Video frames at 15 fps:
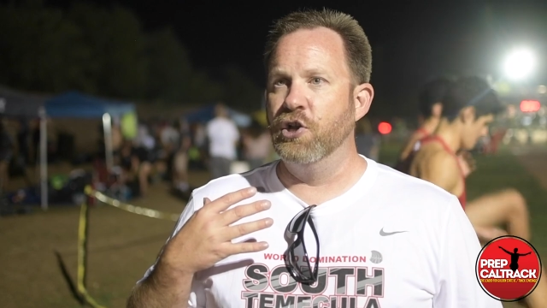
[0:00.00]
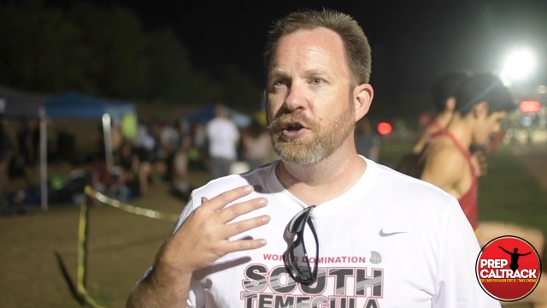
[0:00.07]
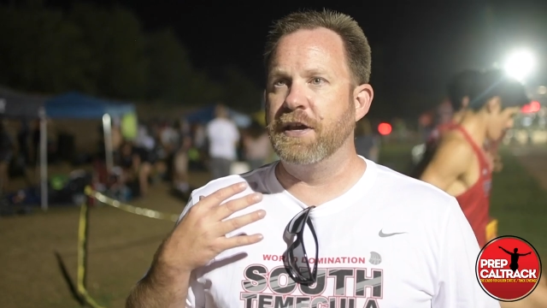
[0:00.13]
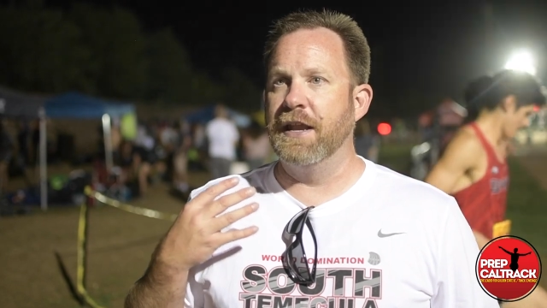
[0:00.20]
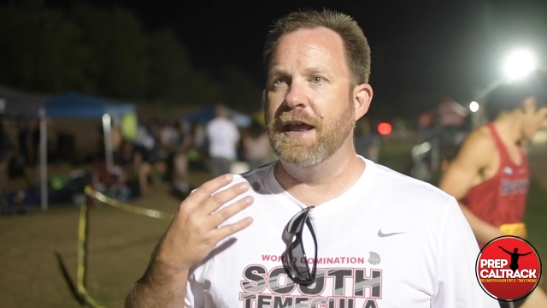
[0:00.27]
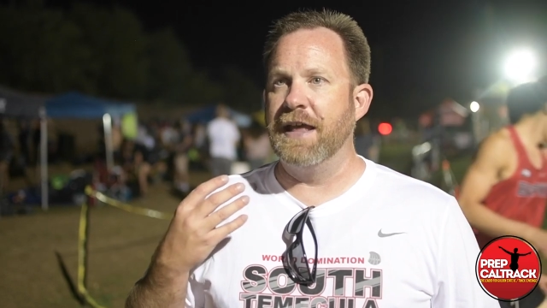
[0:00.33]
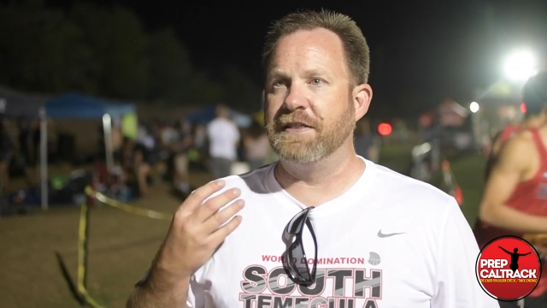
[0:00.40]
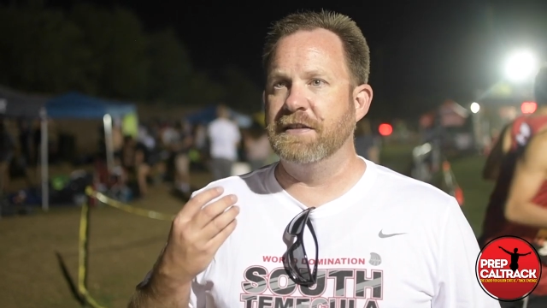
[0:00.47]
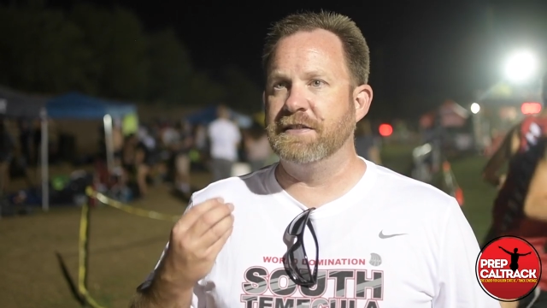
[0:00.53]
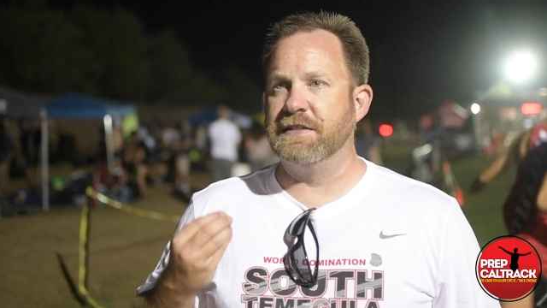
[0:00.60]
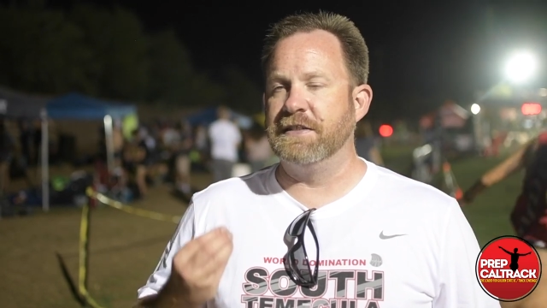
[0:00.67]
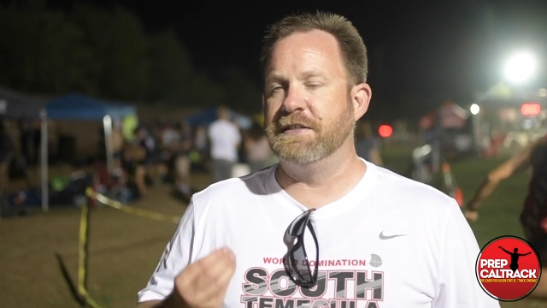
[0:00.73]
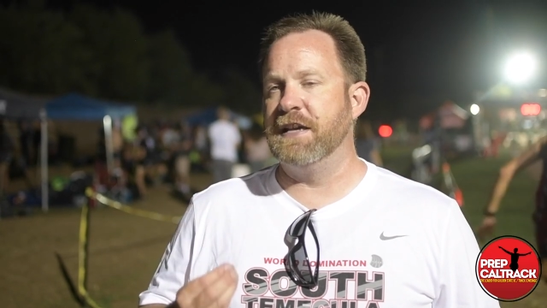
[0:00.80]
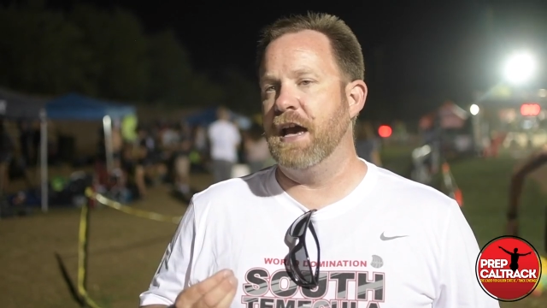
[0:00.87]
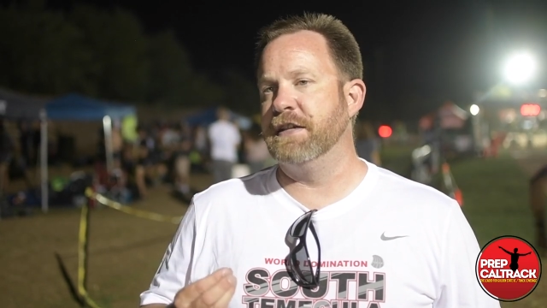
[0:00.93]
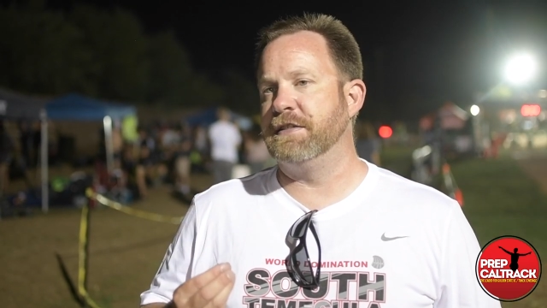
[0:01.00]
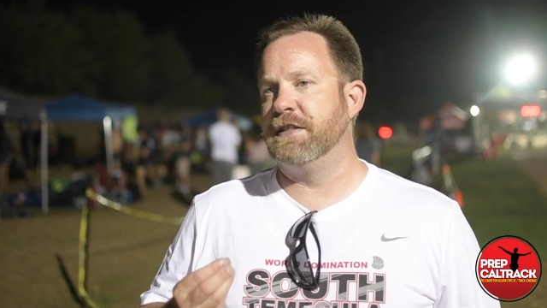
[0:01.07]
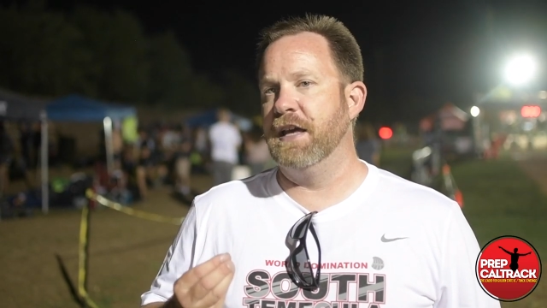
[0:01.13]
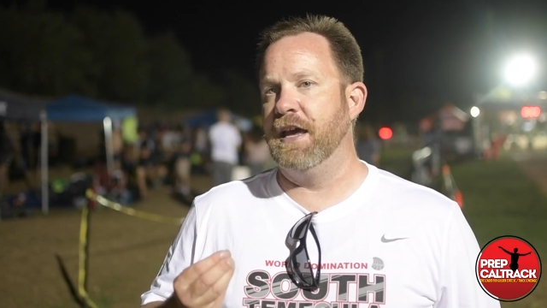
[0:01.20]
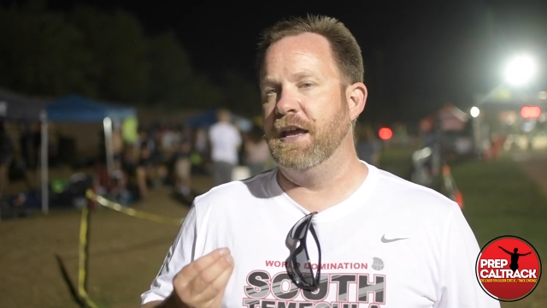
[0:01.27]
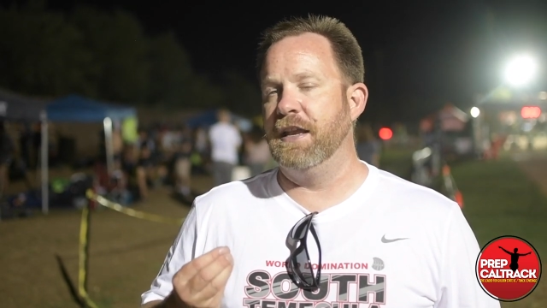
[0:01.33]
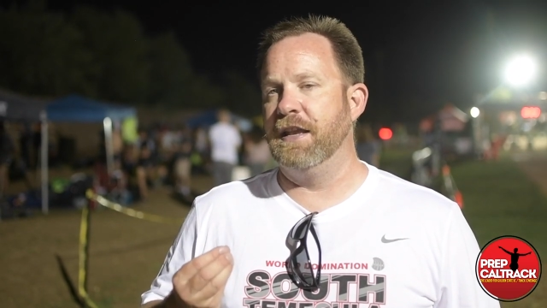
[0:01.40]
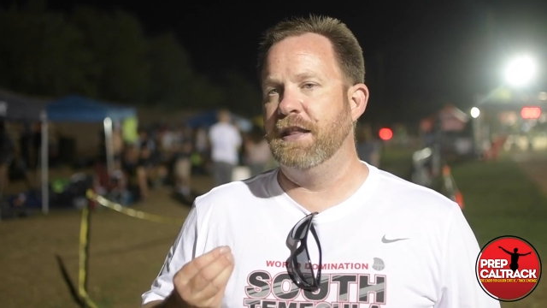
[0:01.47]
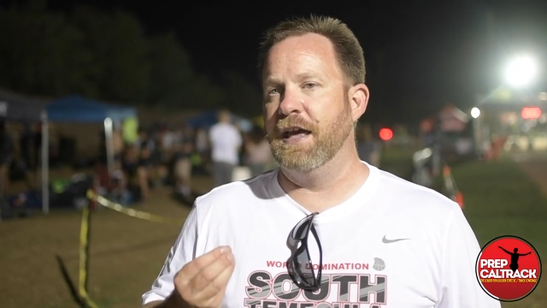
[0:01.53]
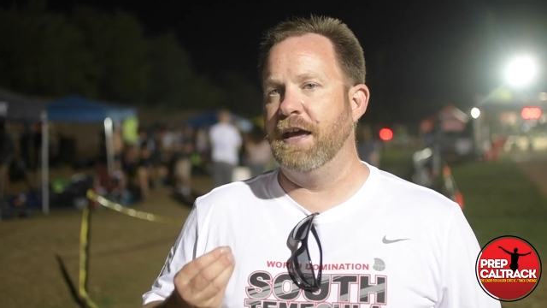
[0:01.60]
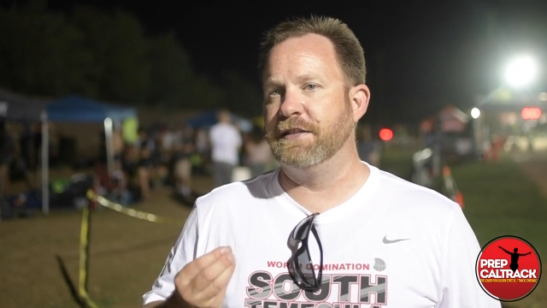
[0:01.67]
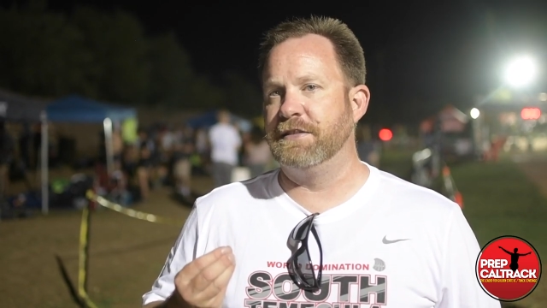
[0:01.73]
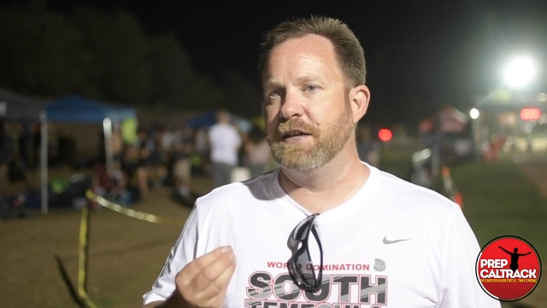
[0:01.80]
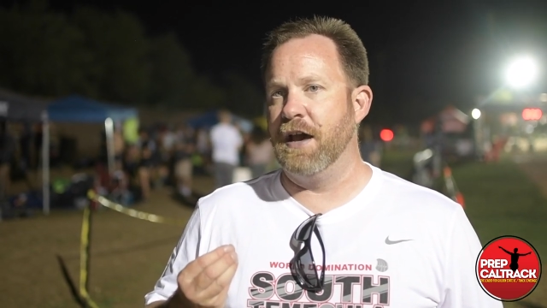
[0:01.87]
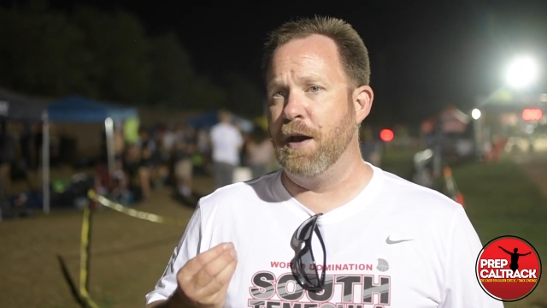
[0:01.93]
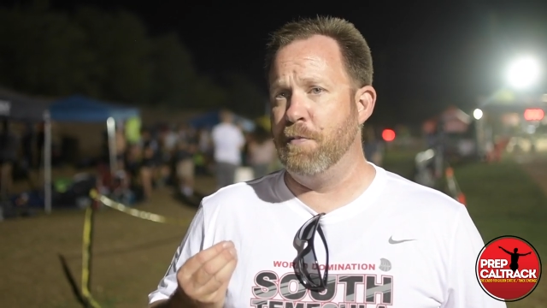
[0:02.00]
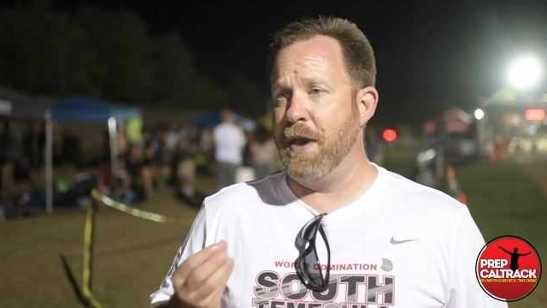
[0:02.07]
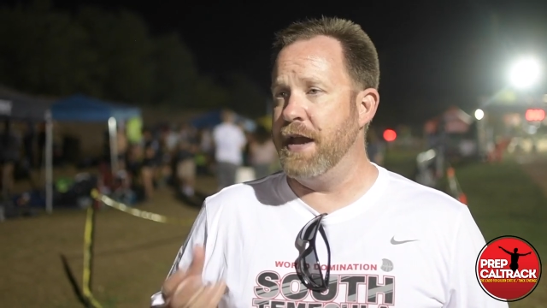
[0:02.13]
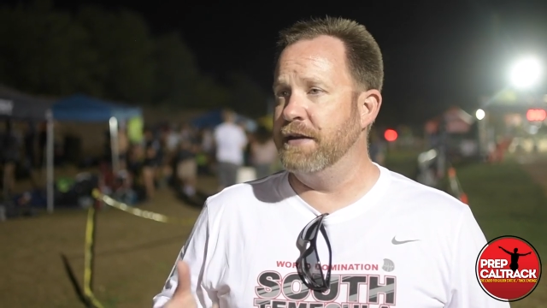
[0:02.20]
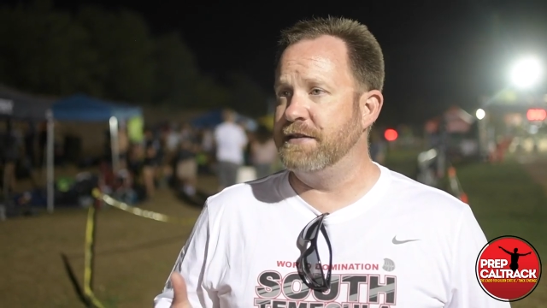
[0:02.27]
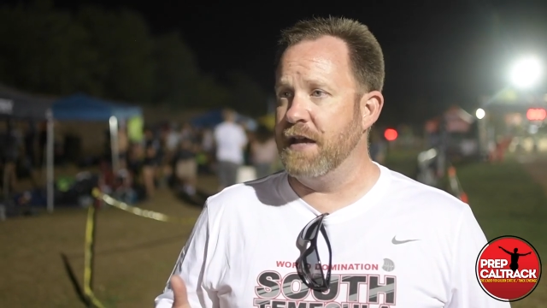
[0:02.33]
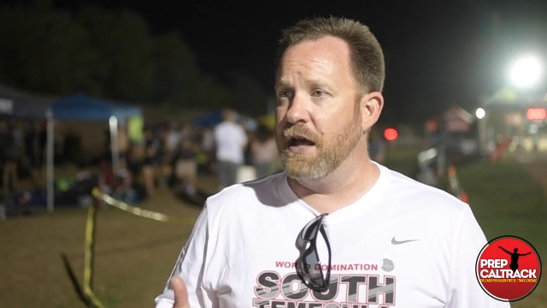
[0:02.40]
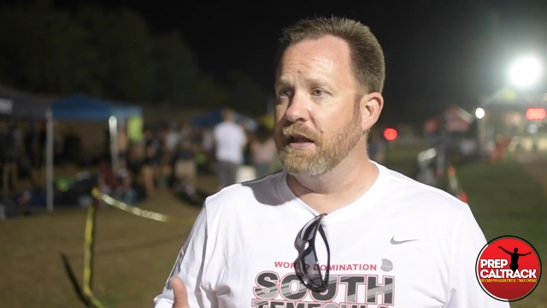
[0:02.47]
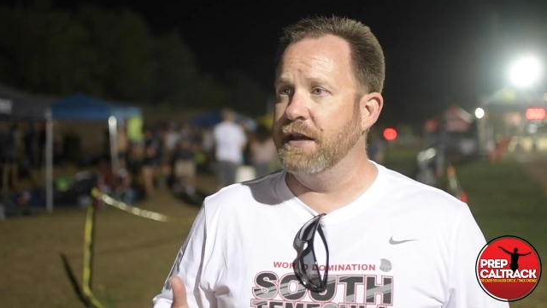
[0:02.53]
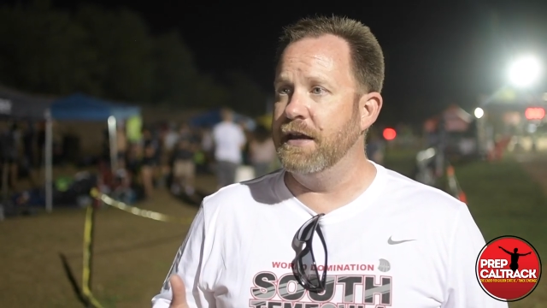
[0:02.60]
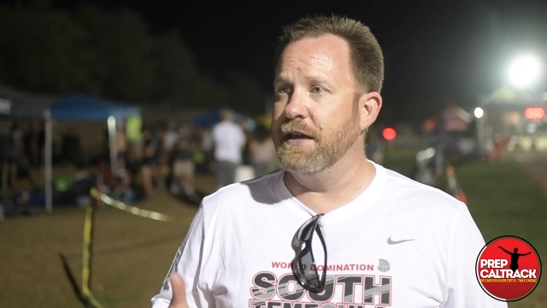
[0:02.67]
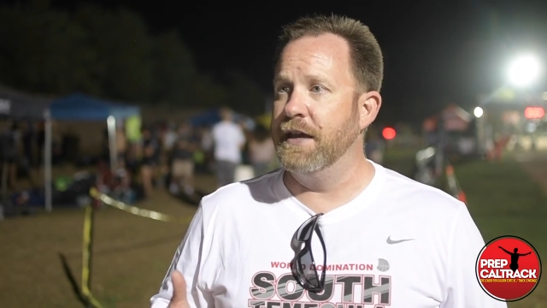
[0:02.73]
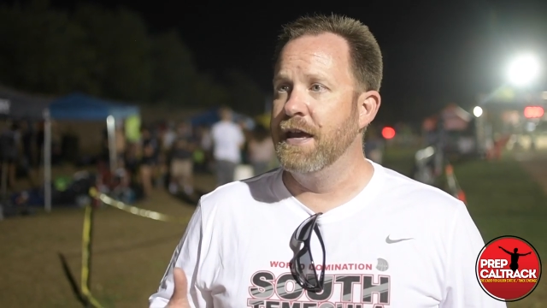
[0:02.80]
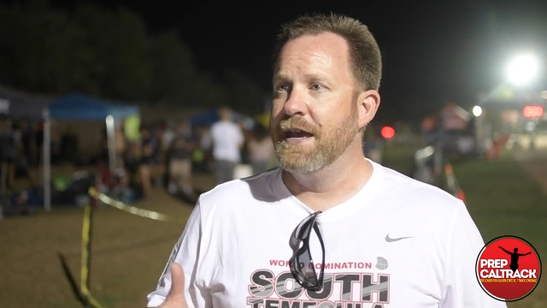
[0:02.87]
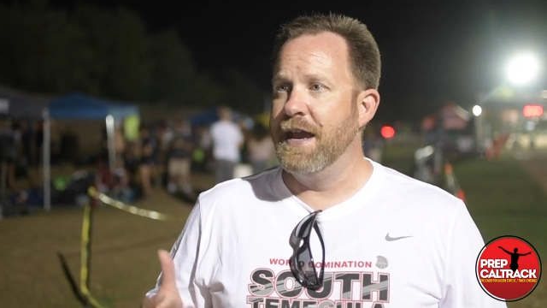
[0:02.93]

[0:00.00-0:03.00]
looking at the success that Amaya Telly,